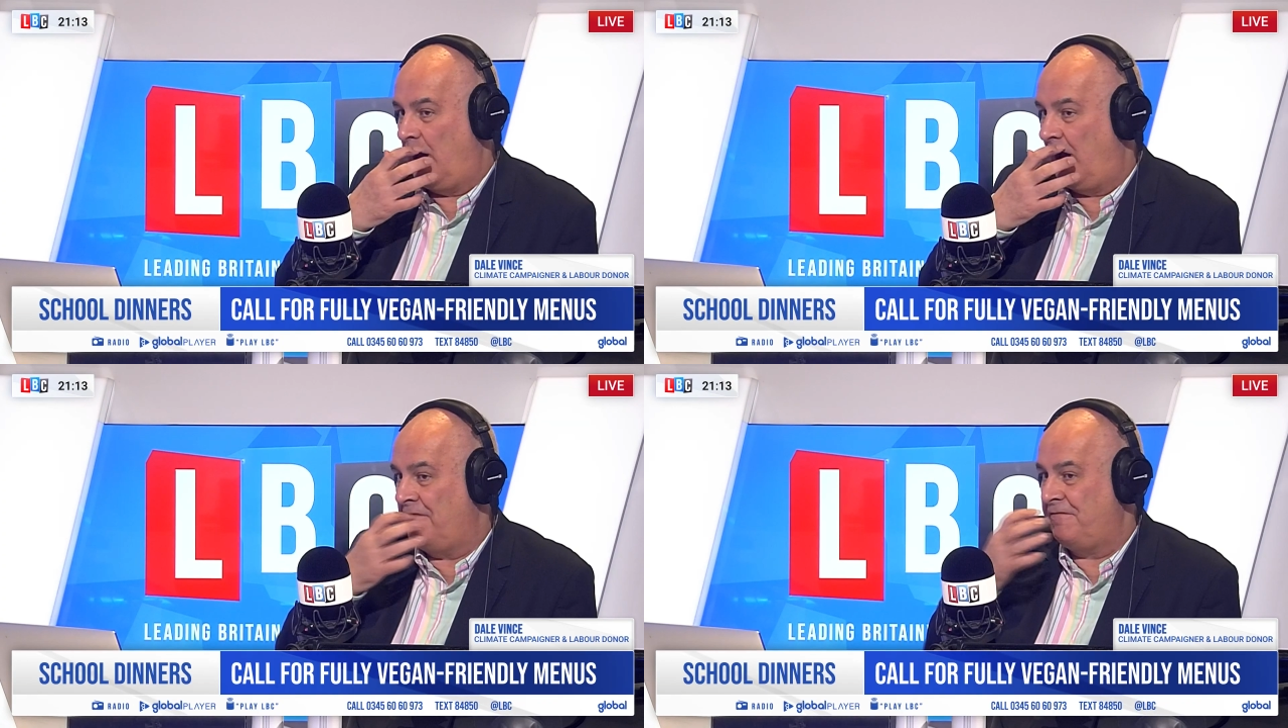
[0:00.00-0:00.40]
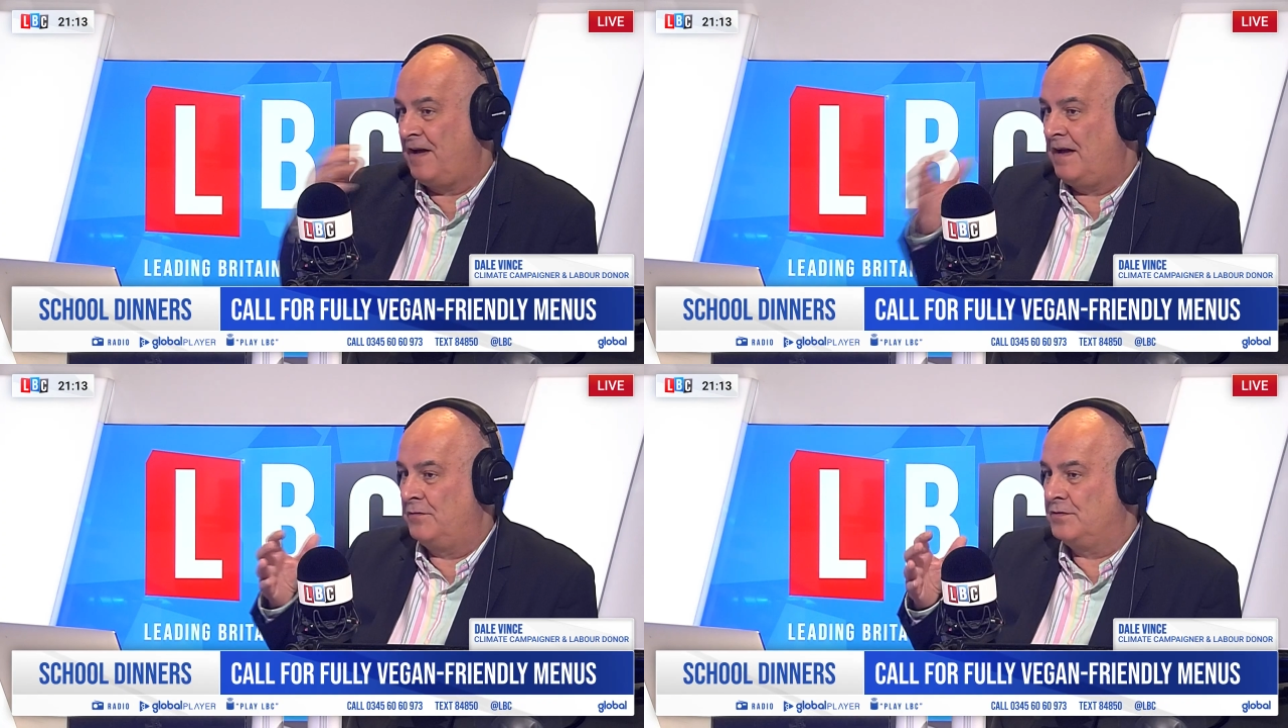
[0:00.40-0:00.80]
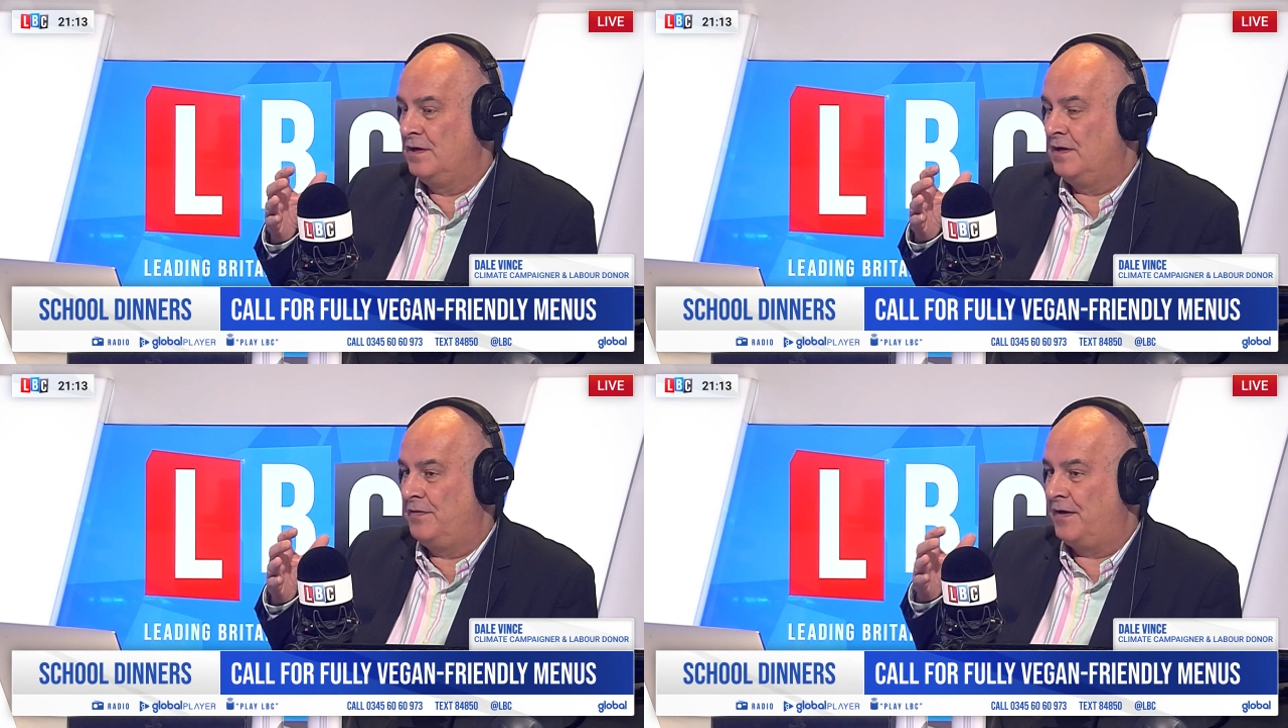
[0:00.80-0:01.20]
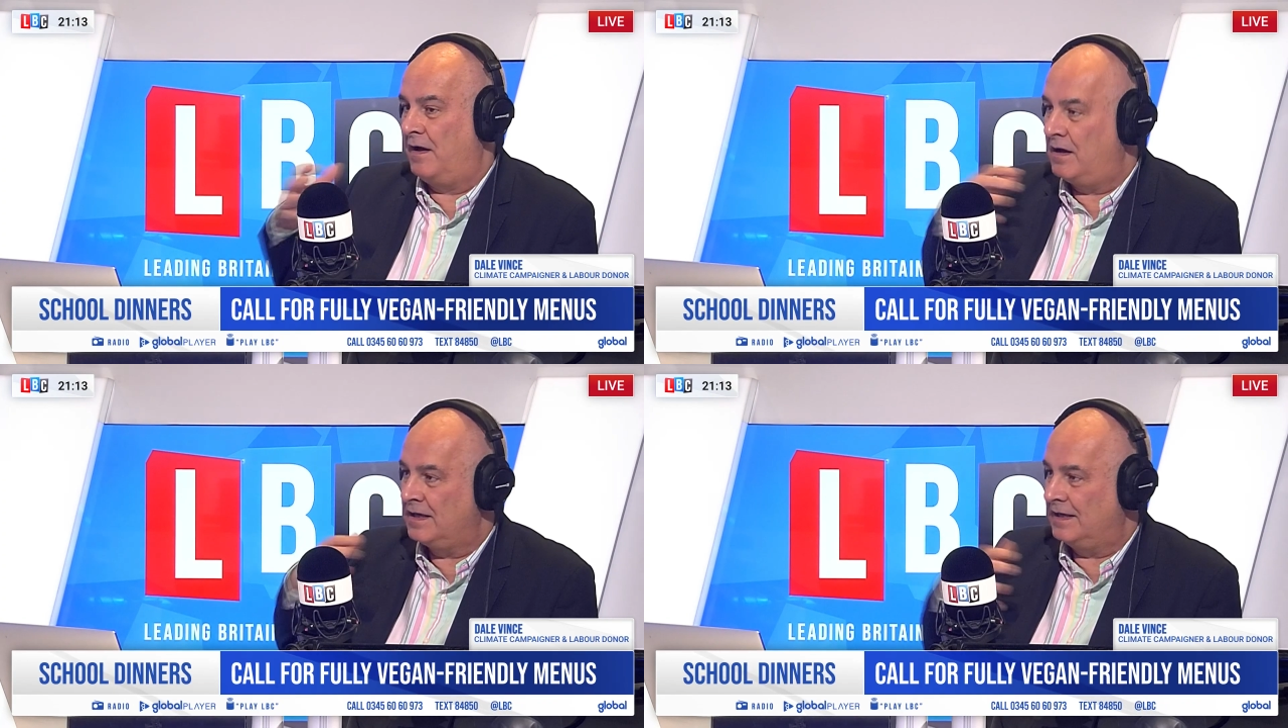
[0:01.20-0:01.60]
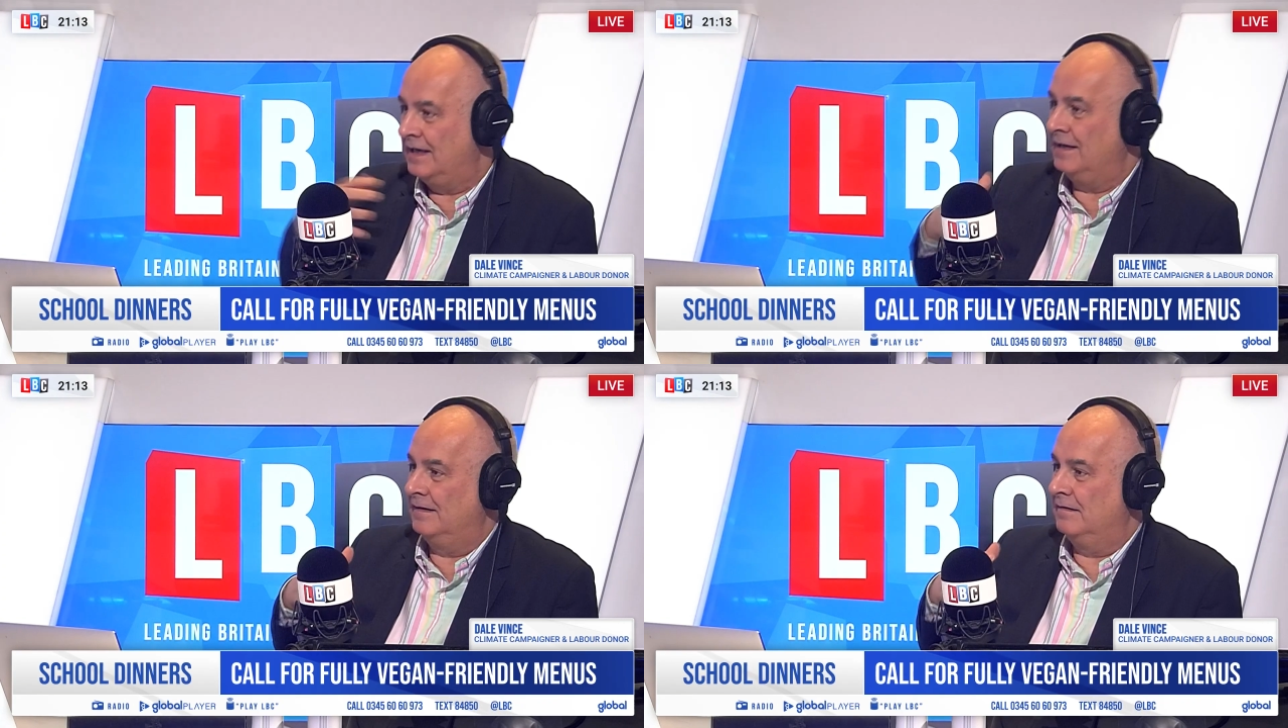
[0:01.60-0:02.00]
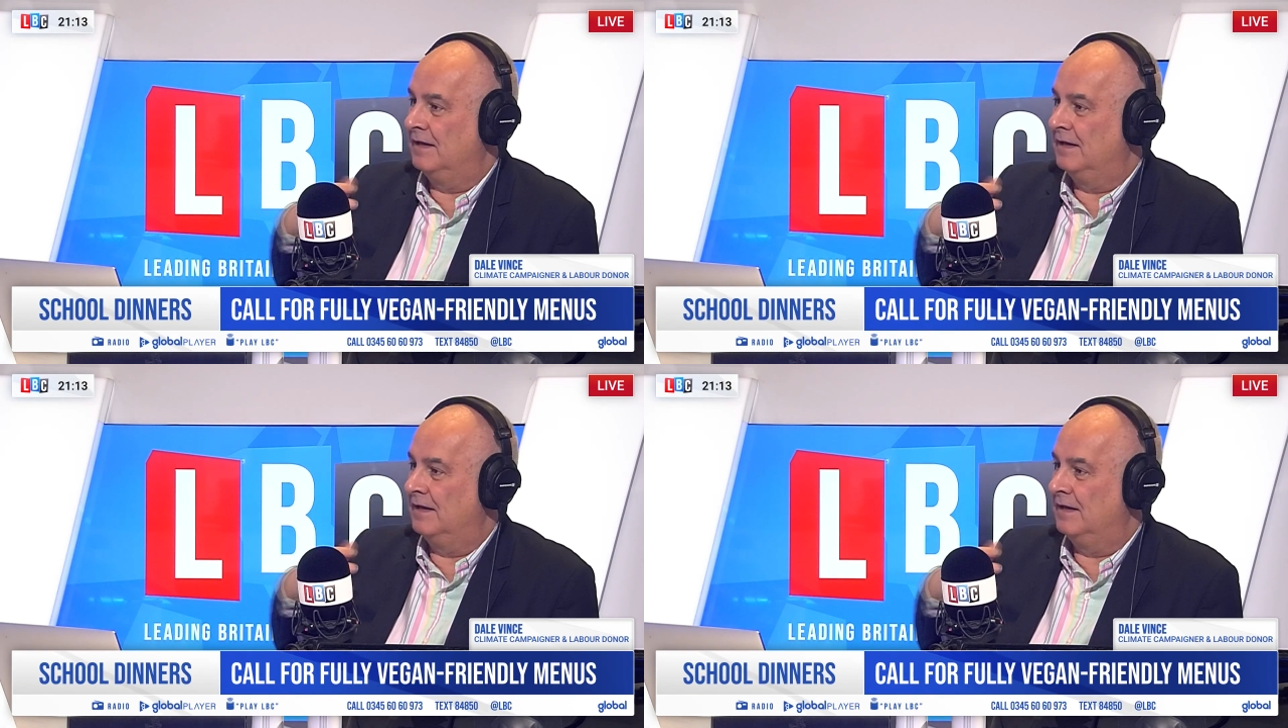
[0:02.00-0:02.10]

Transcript: I found that I eat